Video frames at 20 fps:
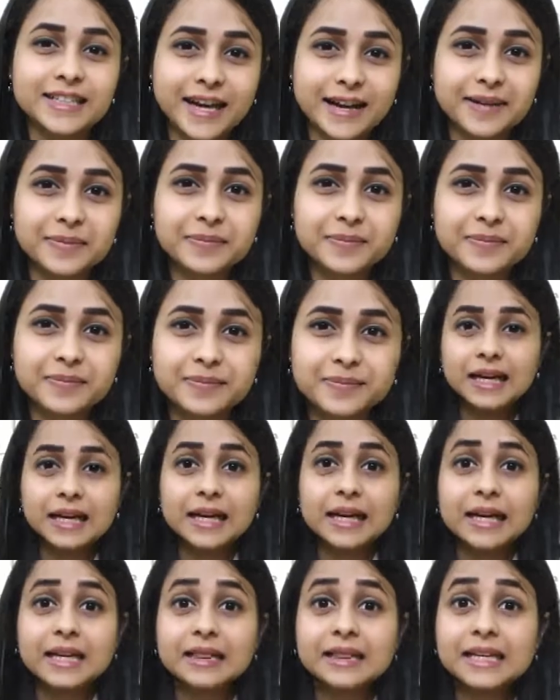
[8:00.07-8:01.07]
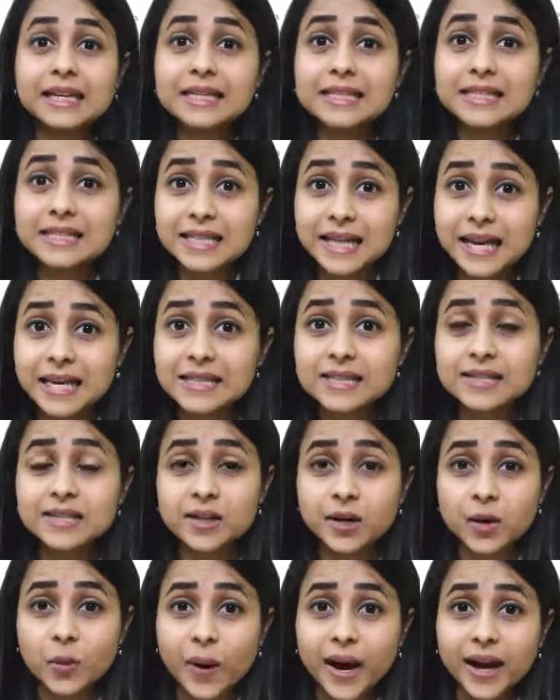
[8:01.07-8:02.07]
time. These tests
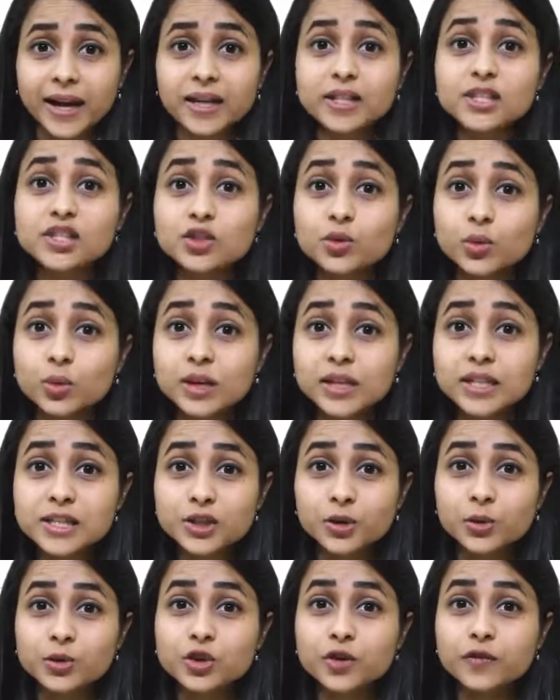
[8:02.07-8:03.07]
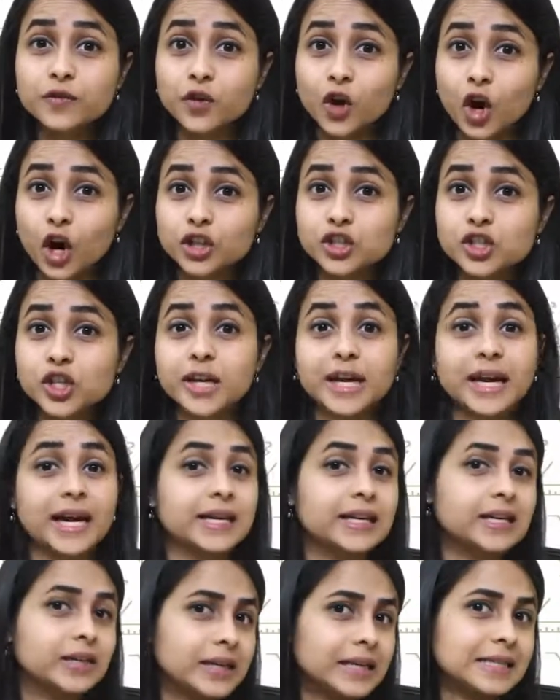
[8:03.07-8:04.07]
require students' use of logic
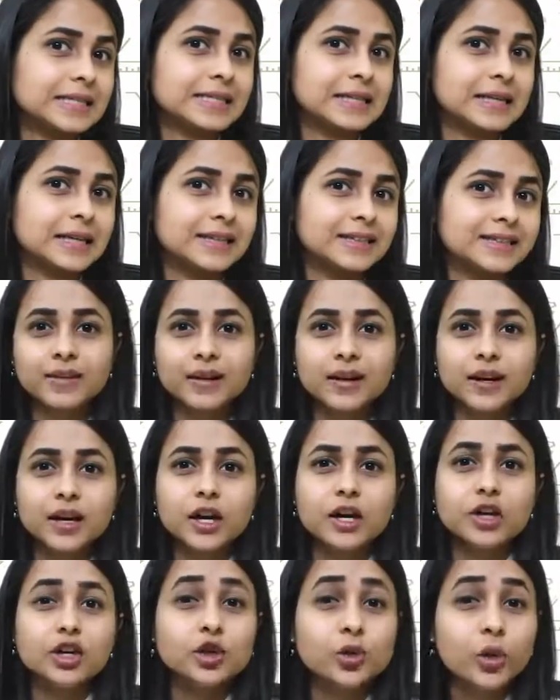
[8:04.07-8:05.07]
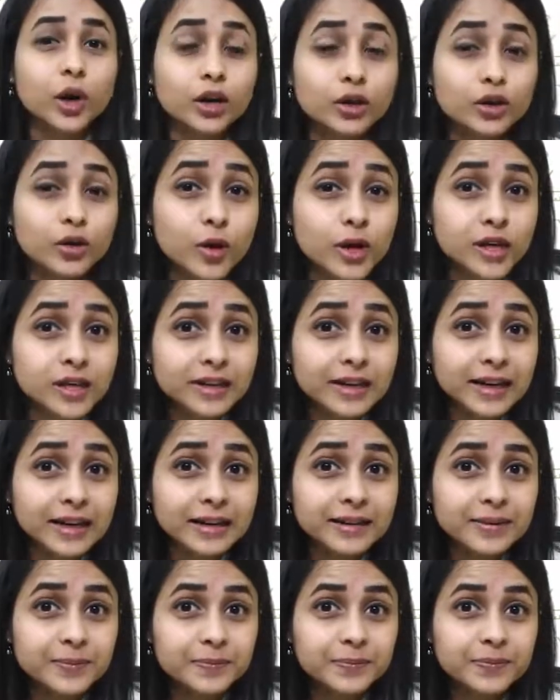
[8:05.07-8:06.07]
and reasoning. Do you want to know a trick?
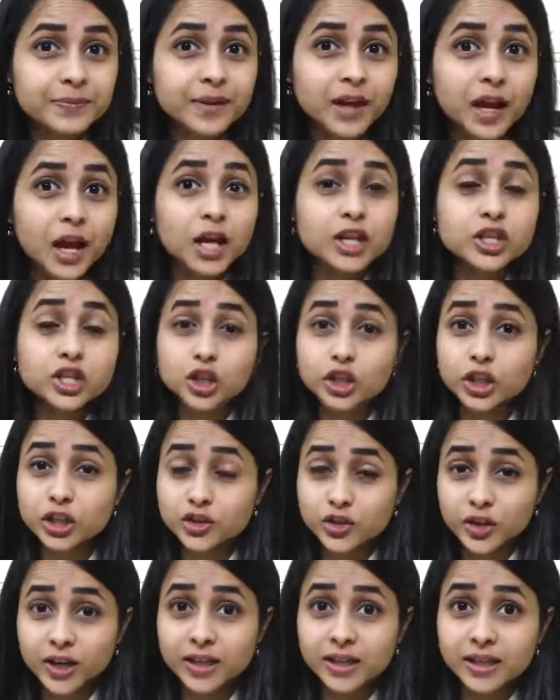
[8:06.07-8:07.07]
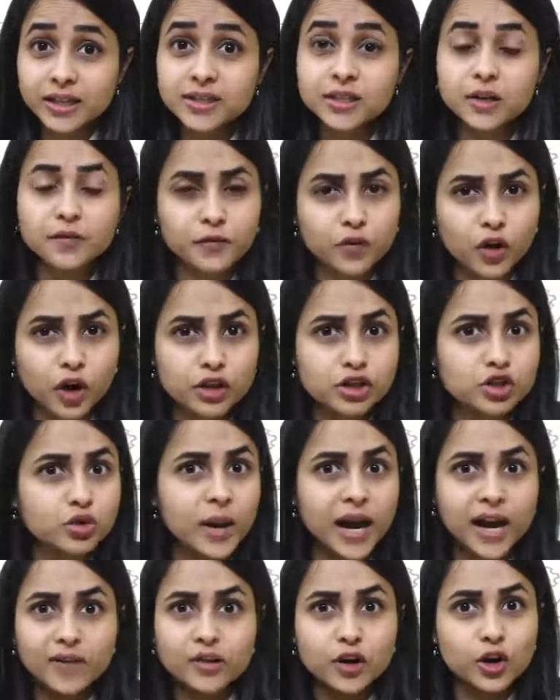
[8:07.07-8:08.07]
So the trick is, of course, to
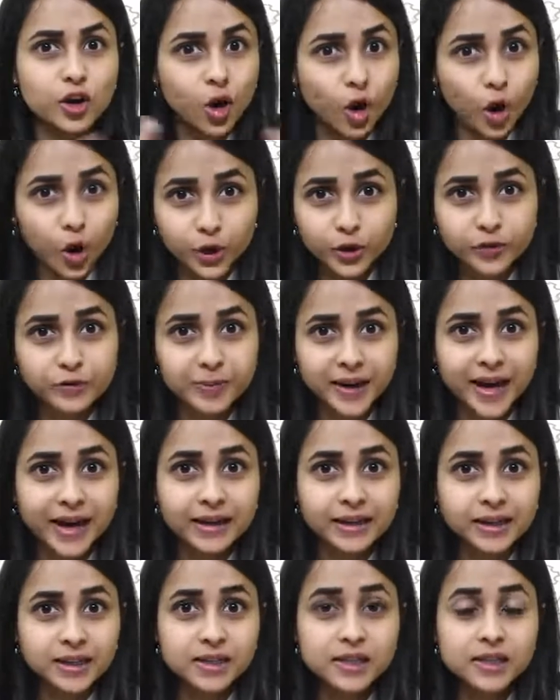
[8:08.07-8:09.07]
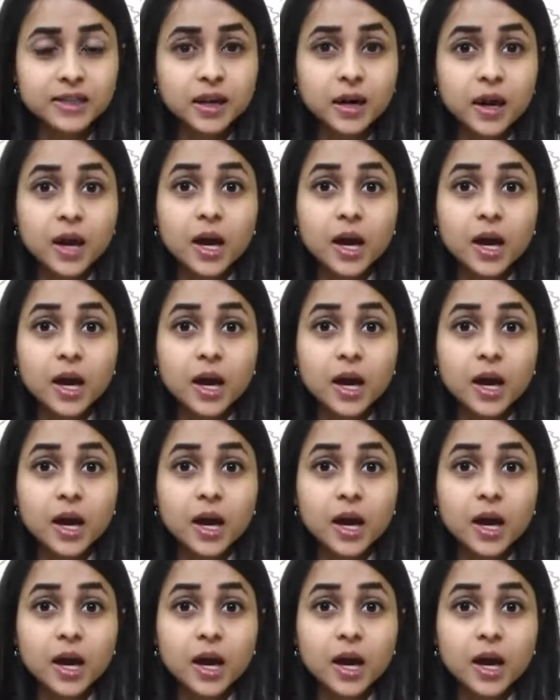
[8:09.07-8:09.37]
have a lot of practice,